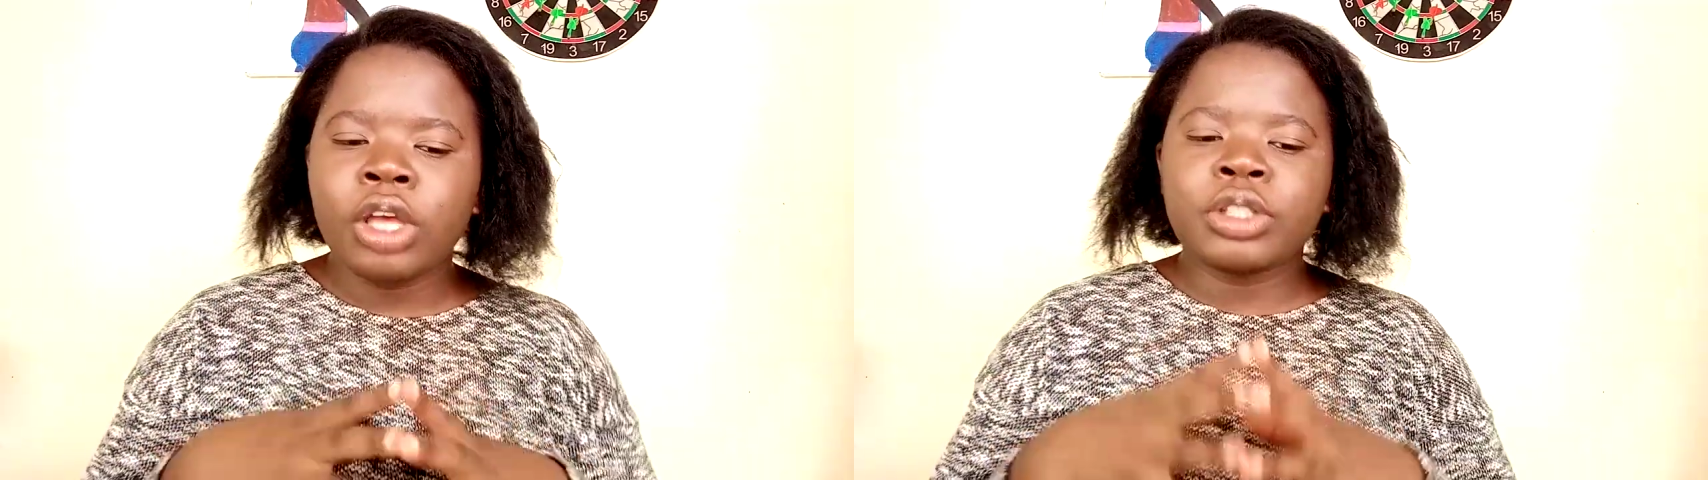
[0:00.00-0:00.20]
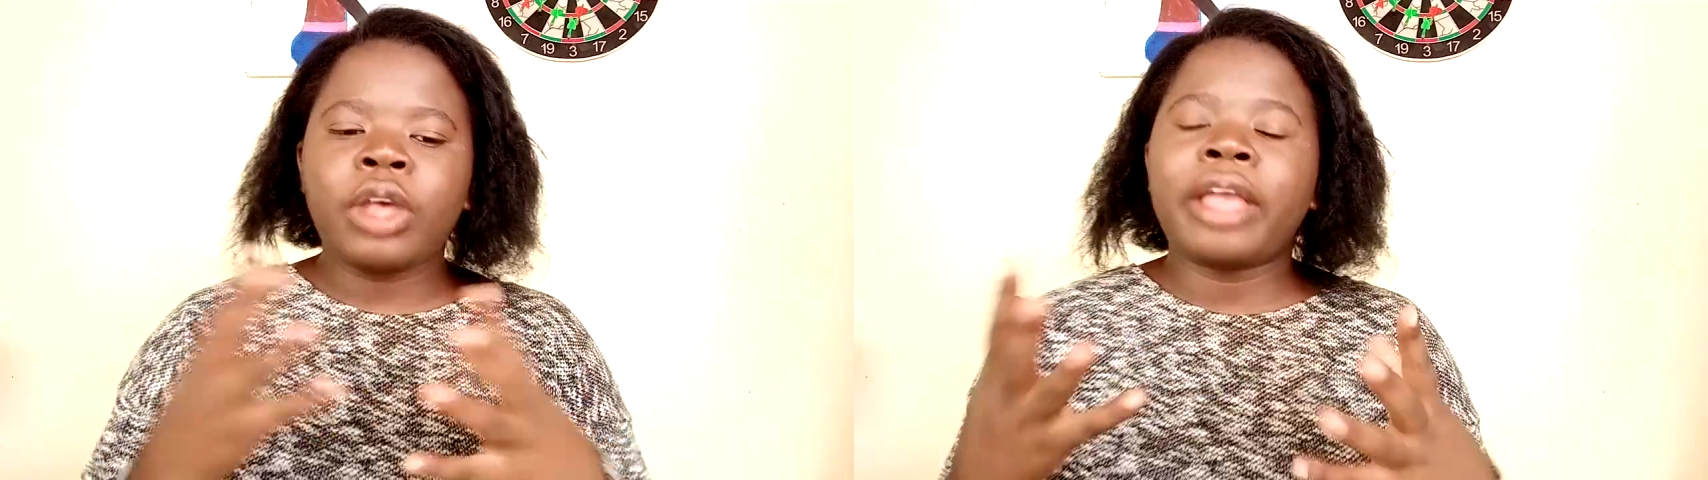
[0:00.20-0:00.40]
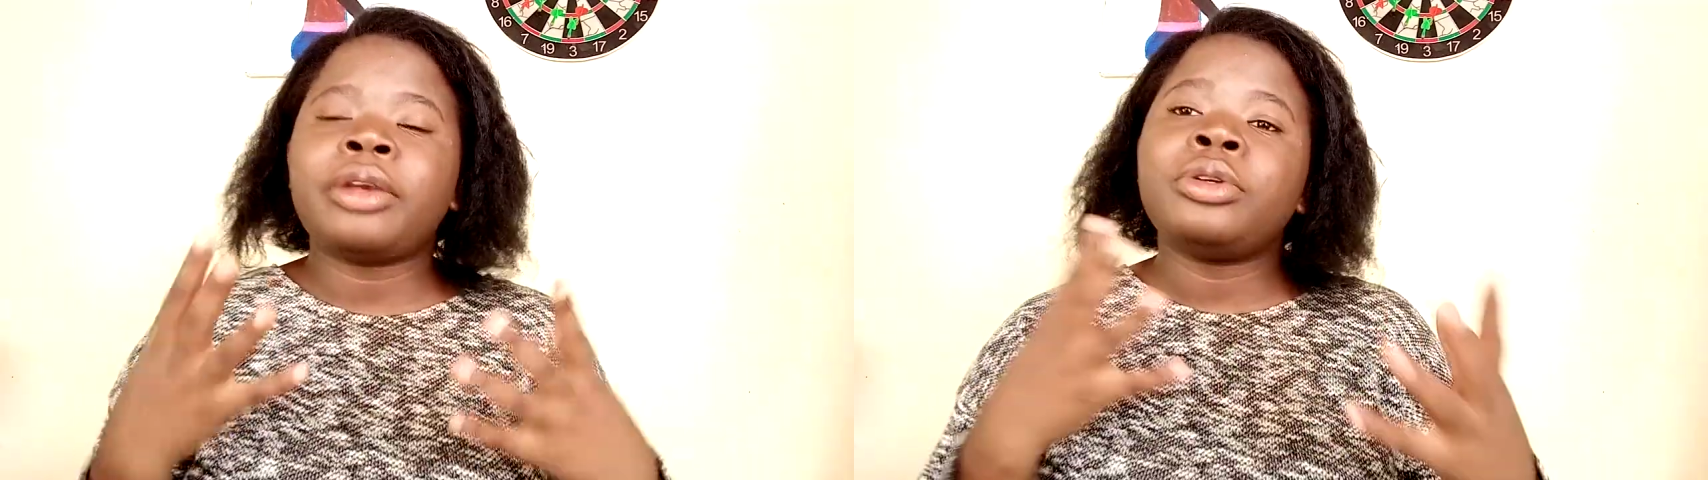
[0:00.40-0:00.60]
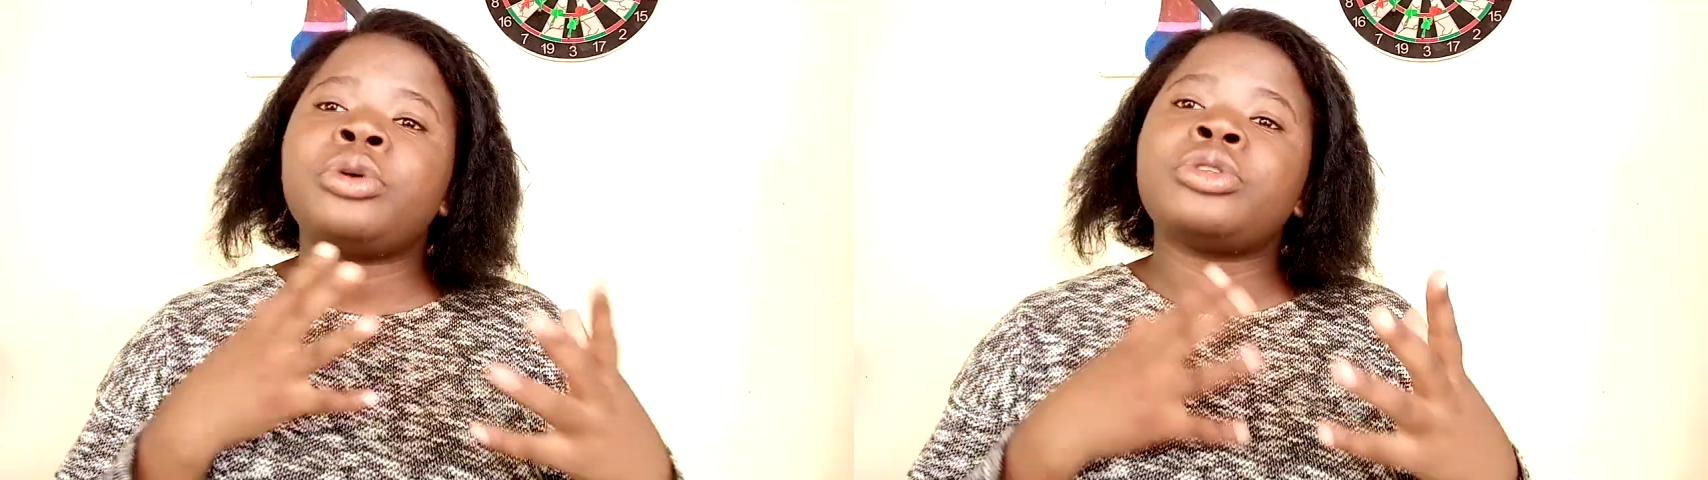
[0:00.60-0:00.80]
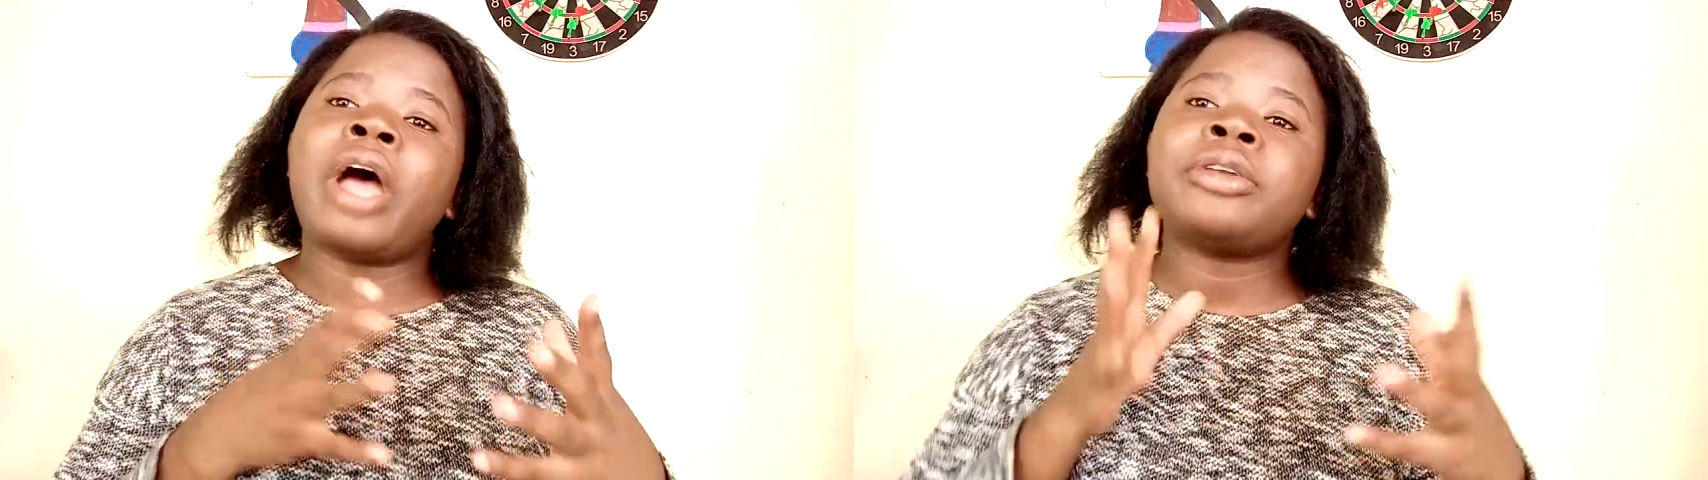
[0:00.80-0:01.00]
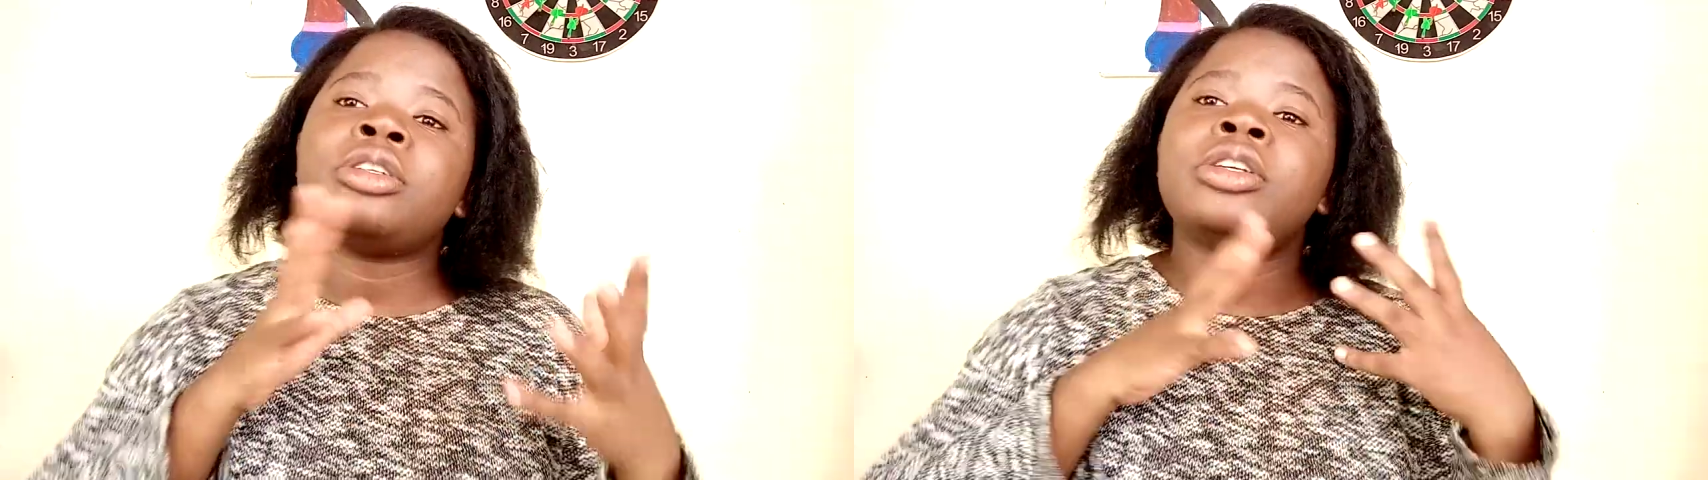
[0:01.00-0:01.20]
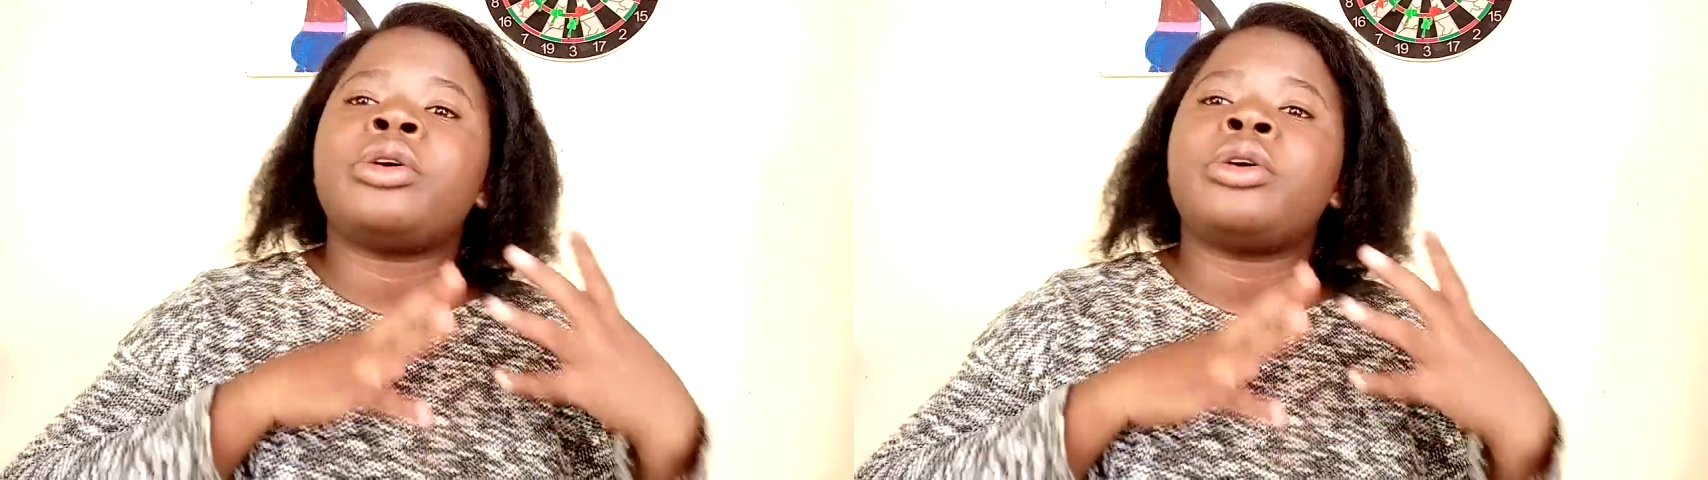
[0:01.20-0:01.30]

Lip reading: So I could also actually